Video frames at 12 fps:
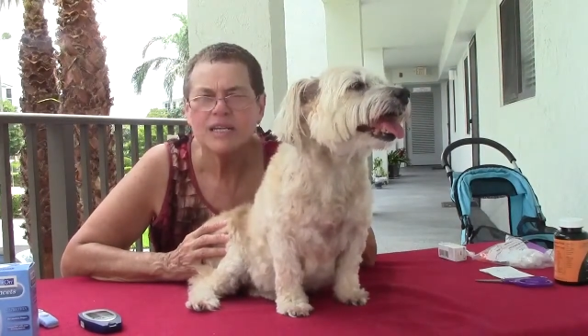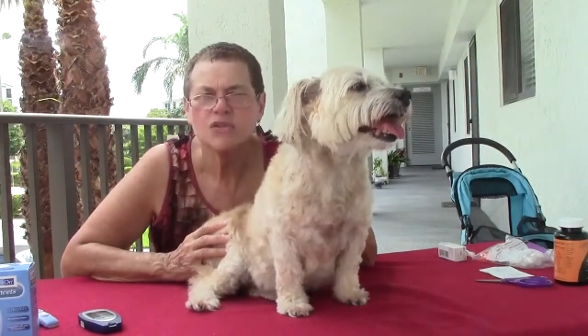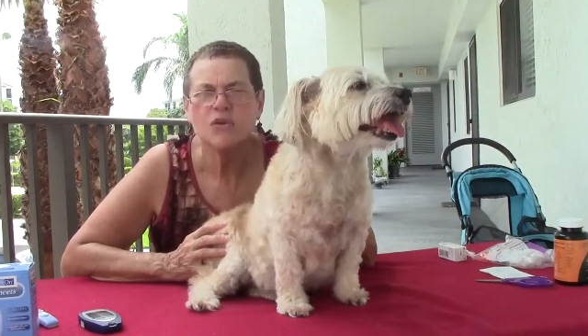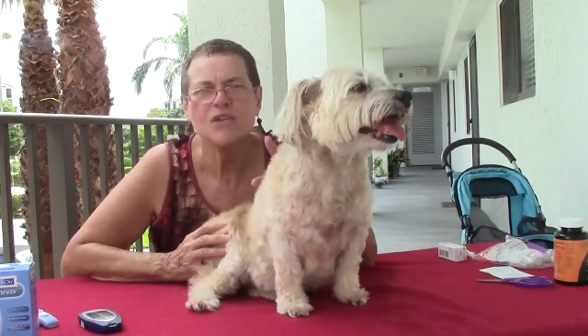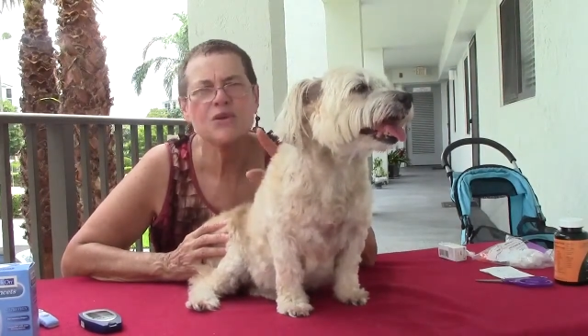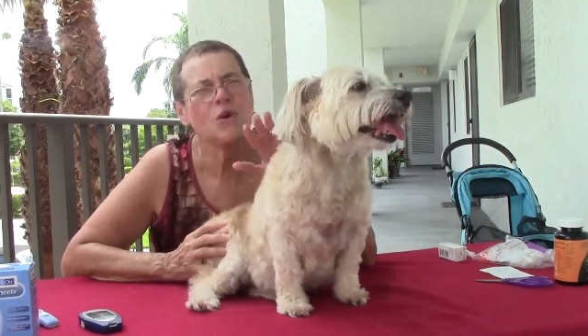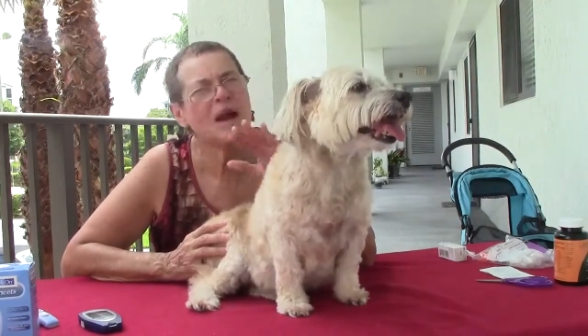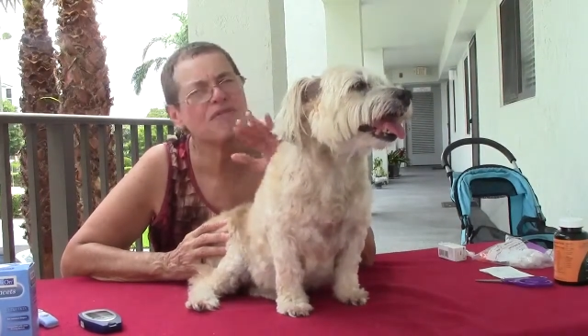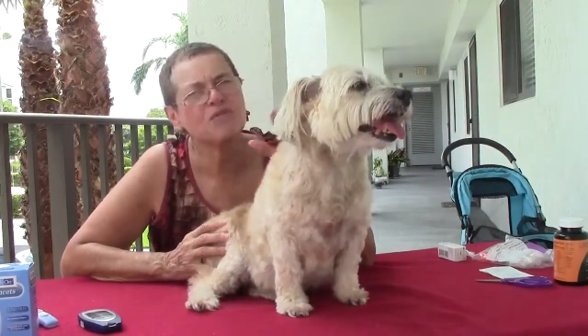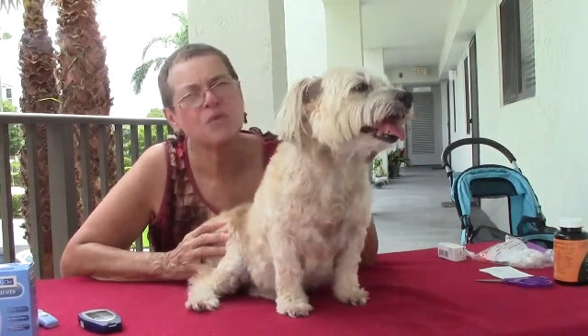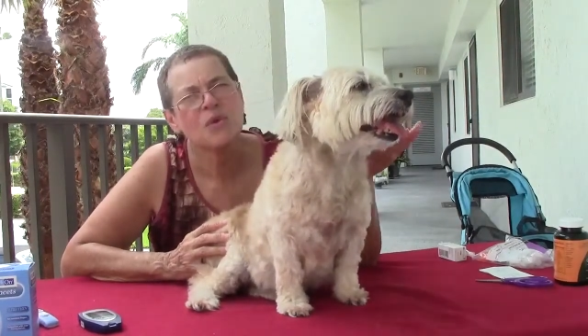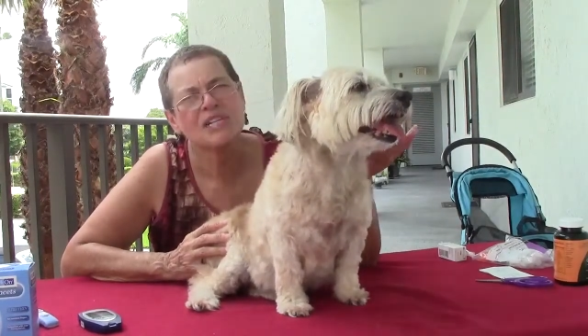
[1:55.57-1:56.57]
so that you don't
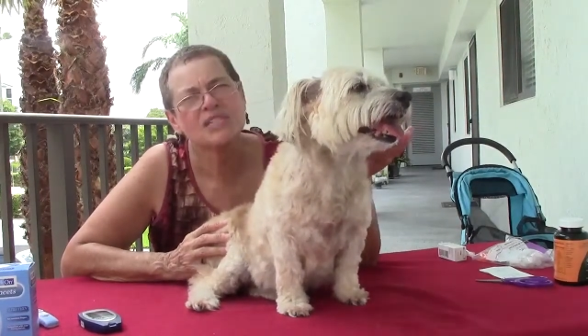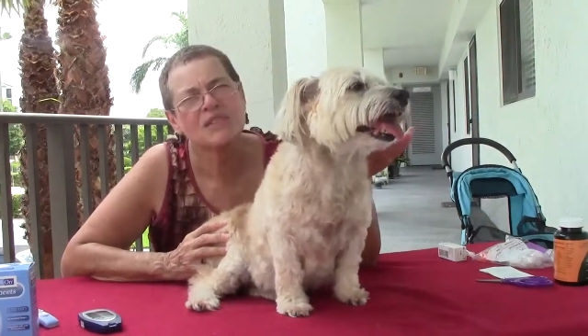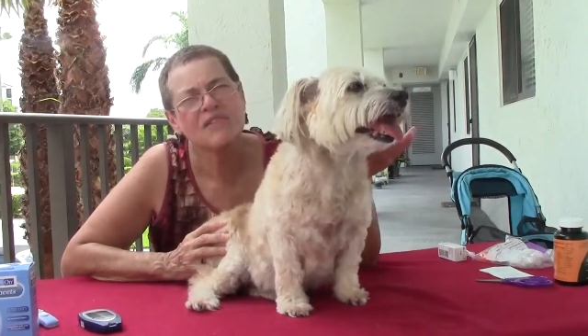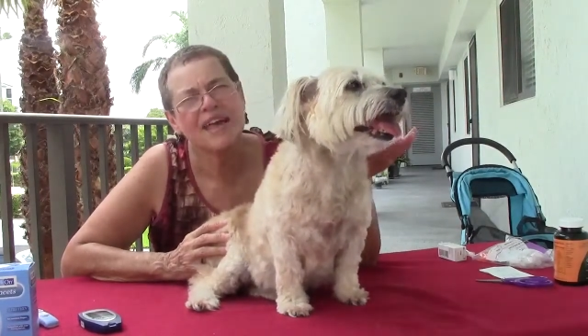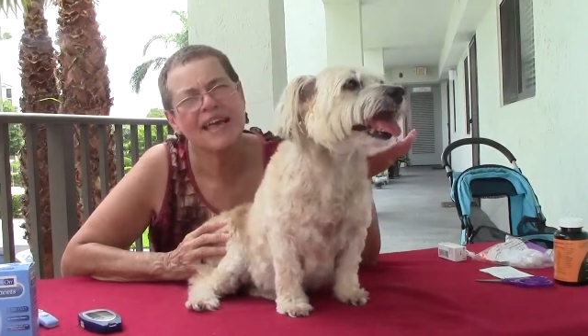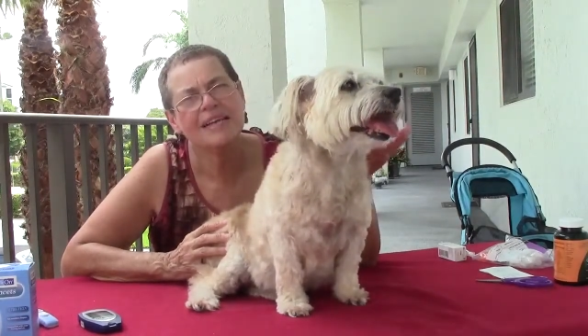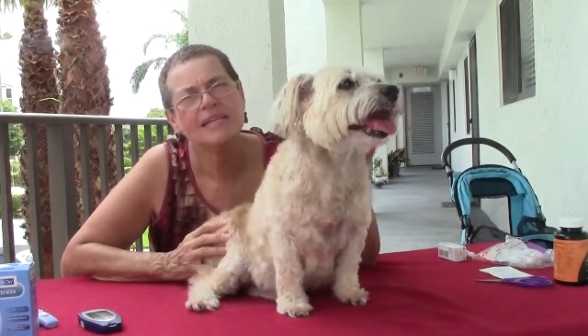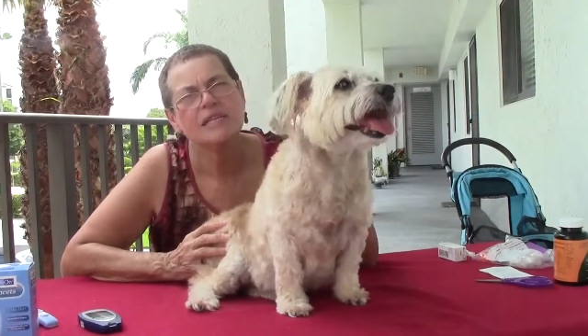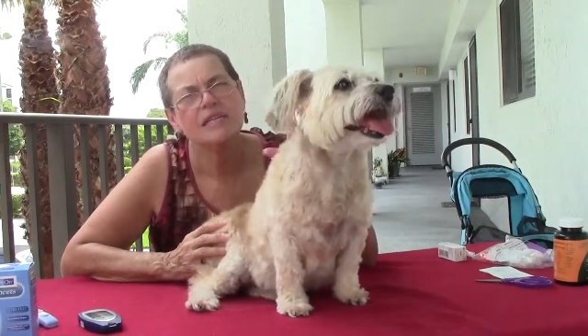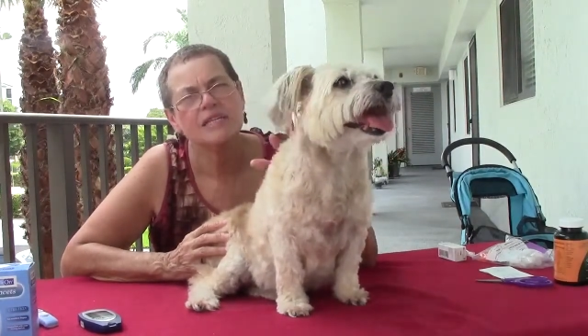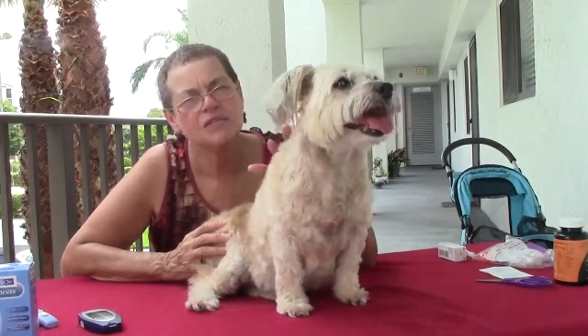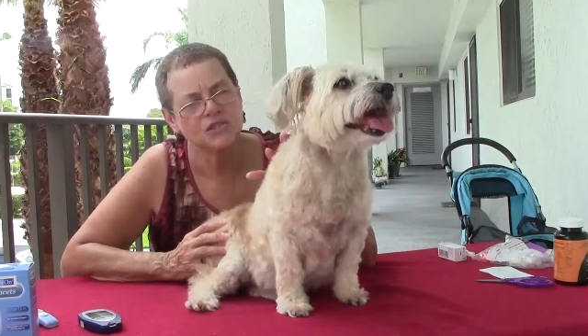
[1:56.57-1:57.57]
have to run to the vet
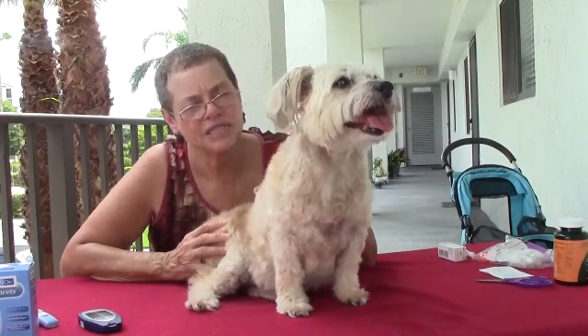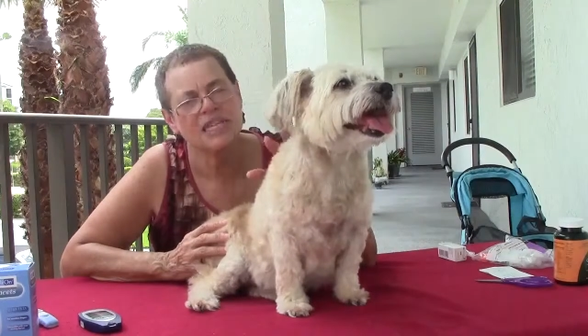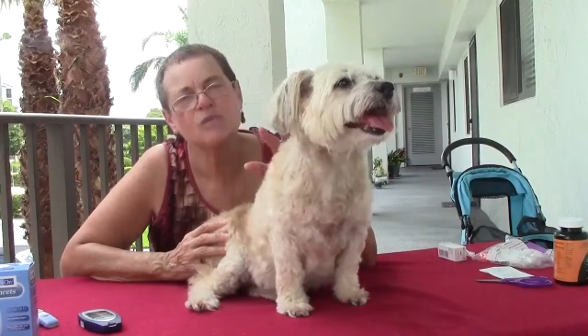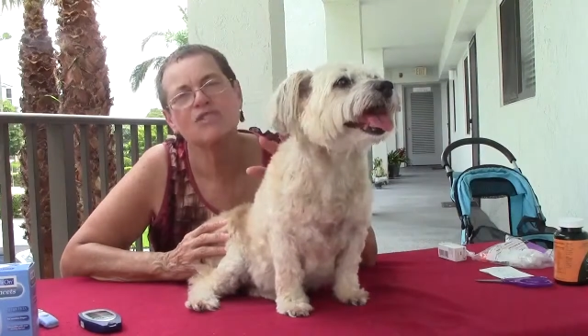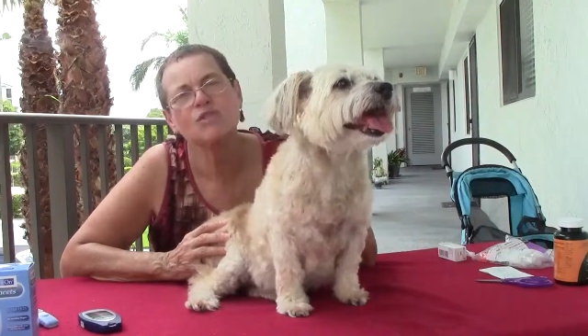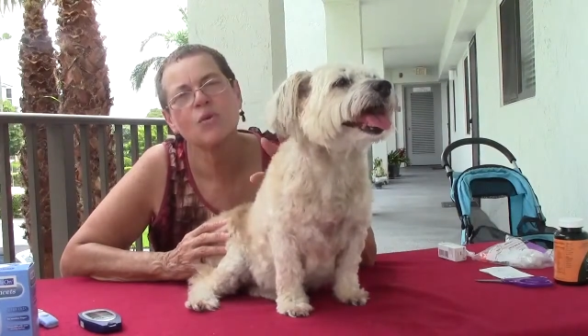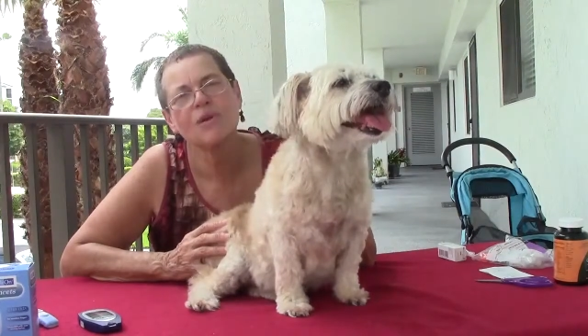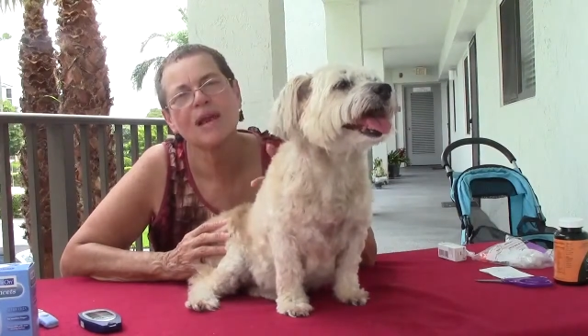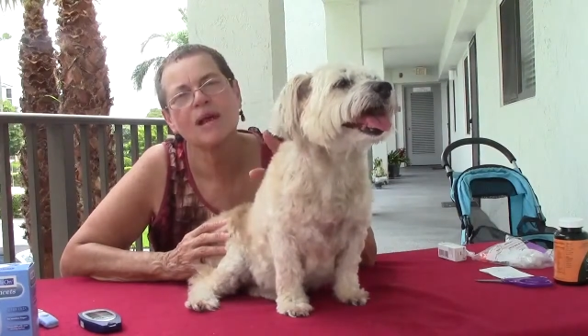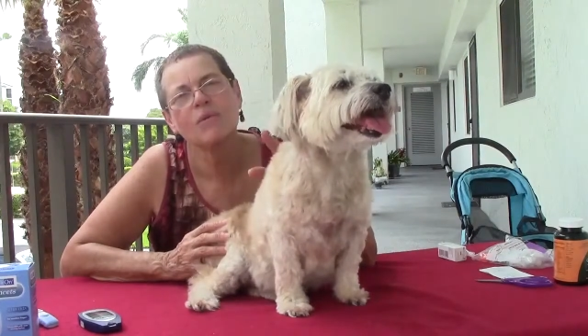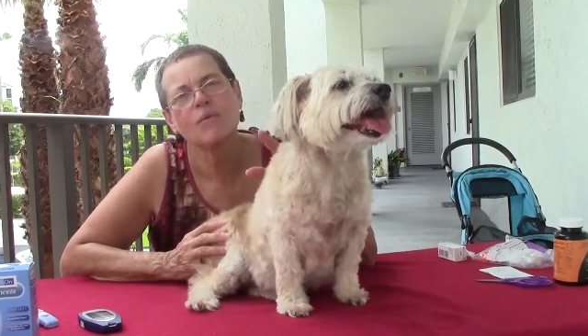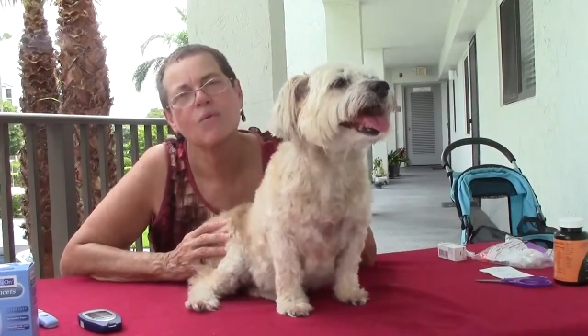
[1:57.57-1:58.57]
to see what's
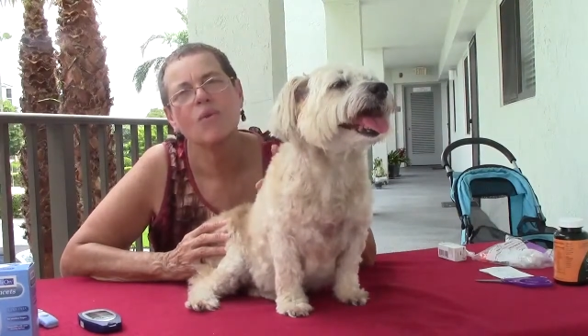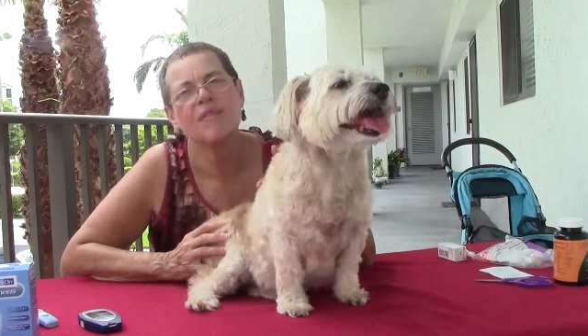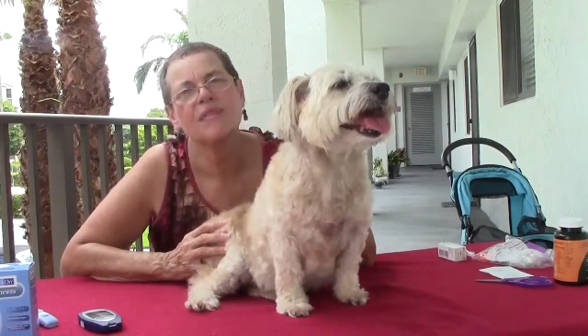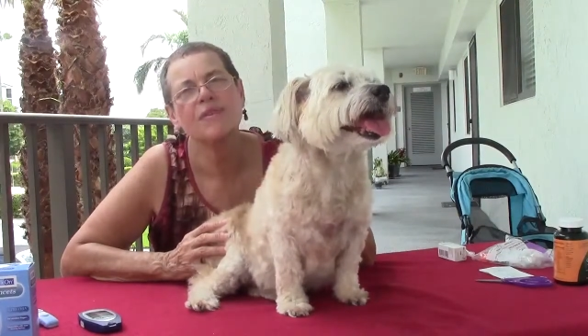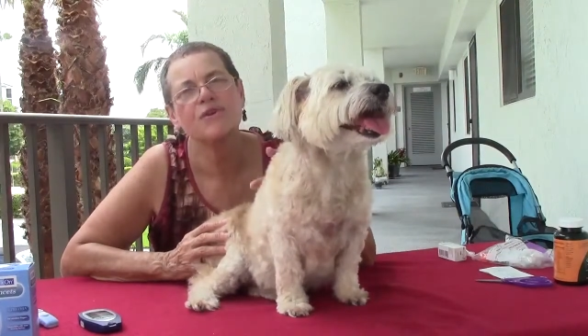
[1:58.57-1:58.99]
going on with